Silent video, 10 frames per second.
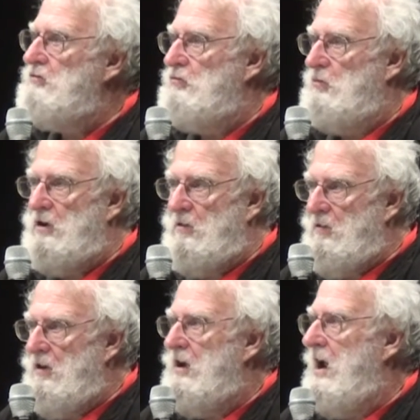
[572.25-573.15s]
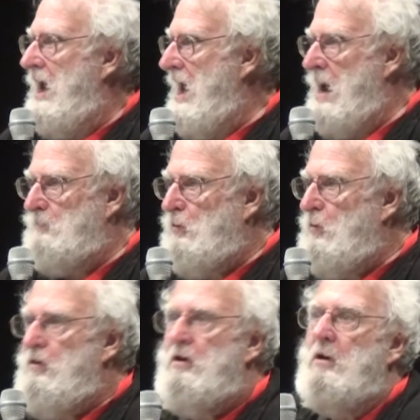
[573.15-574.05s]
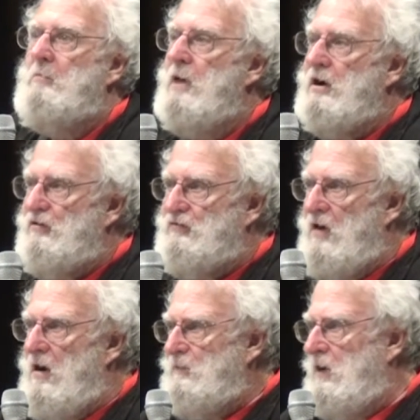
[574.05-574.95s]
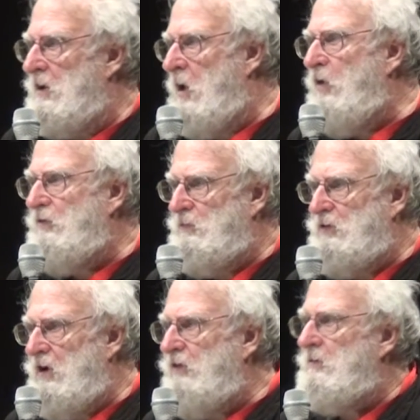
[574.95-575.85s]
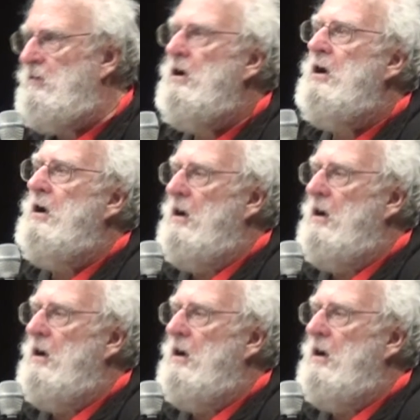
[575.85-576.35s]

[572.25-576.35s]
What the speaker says: Twitter, Apple, Microsoft, and all the other